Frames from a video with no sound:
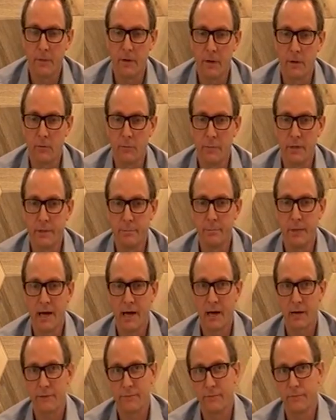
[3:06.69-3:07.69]
they'll be
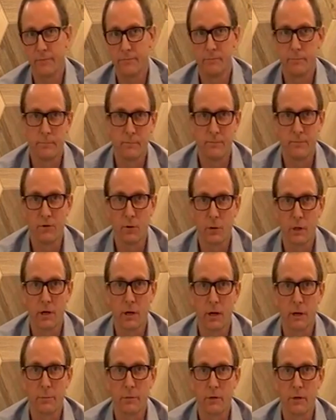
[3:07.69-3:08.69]
back fully
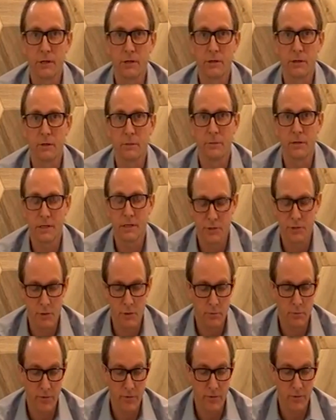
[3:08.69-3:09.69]
operational by
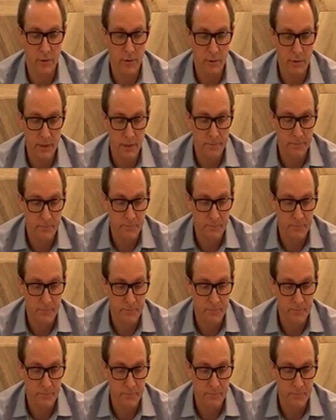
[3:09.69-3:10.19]
June 3rd.